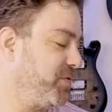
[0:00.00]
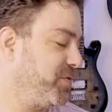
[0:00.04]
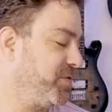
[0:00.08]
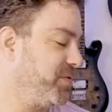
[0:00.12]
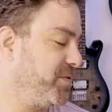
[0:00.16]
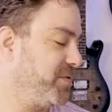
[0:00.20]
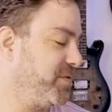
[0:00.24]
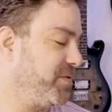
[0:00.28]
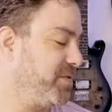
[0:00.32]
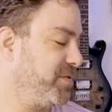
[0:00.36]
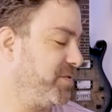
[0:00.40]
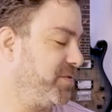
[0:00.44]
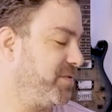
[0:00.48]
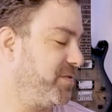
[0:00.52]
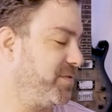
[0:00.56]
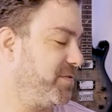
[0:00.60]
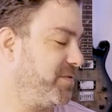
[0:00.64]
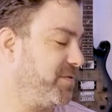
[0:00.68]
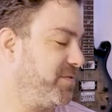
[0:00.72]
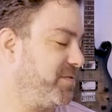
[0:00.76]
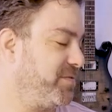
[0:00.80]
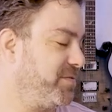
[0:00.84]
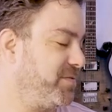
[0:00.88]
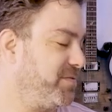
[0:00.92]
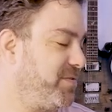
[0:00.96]

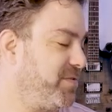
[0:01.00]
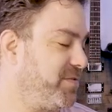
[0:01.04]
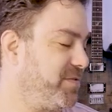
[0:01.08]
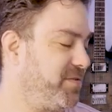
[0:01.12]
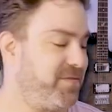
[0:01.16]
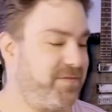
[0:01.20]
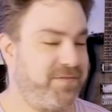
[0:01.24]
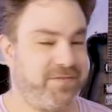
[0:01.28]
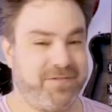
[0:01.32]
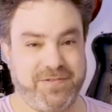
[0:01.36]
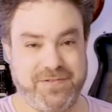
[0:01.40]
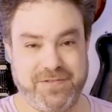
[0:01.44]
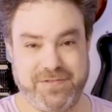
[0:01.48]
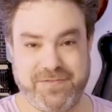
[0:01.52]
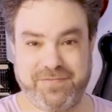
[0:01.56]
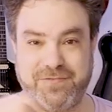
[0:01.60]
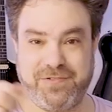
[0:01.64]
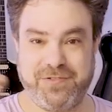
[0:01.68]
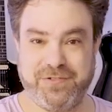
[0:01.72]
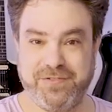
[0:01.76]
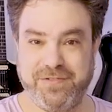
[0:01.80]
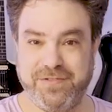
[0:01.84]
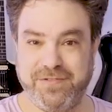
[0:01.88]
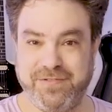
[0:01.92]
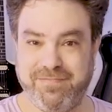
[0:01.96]

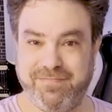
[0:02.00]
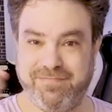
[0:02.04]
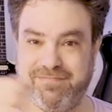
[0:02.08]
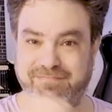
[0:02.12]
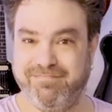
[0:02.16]
Nothing is said.